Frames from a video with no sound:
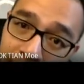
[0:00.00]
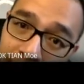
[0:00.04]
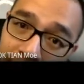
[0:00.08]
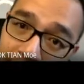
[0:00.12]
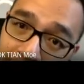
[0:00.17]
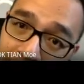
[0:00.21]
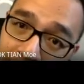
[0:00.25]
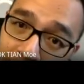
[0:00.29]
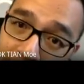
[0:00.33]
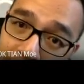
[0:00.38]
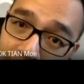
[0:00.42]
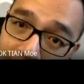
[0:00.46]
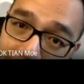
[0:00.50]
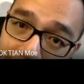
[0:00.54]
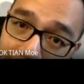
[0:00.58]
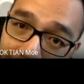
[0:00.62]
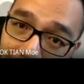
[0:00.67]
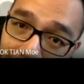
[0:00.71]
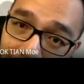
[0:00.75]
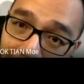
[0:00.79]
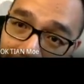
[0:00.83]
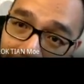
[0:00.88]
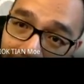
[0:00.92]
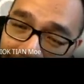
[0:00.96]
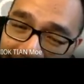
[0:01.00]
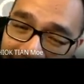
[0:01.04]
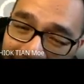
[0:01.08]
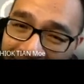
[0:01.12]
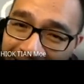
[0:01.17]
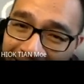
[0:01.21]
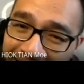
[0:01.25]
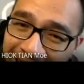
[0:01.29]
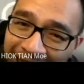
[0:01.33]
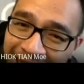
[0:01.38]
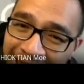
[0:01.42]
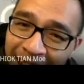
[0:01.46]
it looks like the hand.
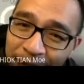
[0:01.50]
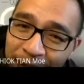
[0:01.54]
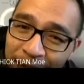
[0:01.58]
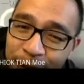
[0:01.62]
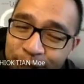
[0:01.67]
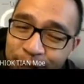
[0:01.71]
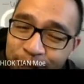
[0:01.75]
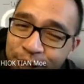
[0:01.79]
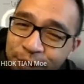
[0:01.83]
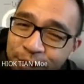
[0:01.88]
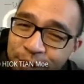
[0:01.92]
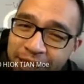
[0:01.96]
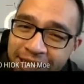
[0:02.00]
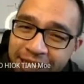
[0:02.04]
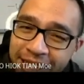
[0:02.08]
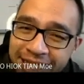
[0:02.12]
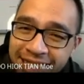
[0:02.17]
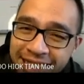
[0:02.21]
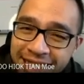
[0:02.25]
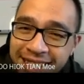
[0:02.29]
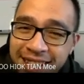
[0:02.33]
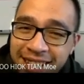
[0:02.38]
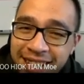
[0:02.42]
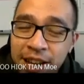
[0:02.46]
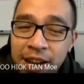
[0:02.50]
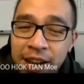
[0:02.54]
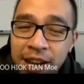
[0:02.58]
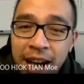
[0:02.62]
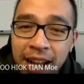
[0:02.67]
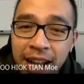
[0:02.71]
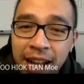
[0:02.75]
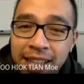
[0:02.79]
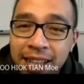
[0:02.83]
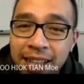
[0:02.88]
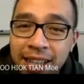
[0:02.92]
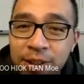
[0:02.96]
I'm not sure what this is. I
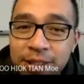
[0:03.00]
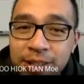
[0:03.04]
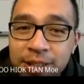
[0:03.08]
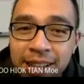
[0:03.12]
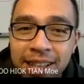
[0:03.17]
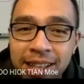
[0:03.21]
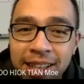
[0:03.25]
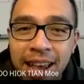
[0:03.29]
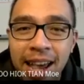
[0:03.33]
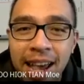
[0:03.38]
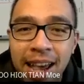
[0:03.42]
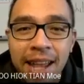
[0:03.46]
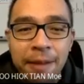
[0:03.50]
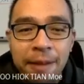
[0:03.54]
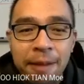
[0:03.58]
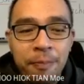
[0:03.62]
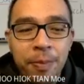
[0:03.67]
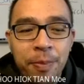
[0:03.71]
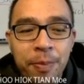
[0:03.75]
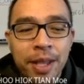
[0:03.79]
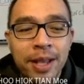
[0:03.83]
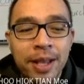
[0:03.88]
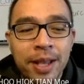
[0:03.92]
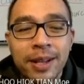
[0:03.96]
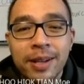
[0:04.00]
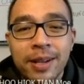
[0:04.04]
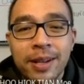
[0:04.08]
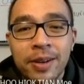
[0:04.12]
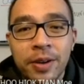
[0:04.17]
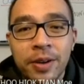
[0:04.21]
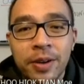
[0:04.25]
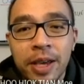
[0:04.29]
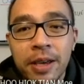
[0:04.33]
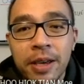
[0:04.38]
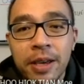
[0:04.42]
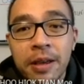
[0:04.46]
think it looks like the hand,
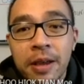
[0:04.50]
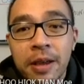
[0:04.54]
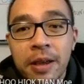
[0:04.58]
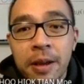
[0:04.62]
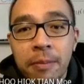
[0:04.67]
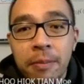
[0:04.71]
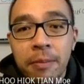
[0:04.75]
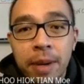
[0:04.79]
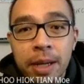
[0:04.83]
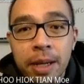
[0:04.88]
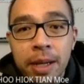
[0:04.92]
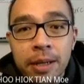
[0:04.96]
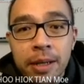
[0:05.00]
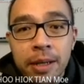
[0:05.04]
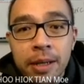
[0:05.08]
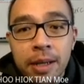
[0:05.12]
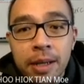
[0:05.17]
okay? But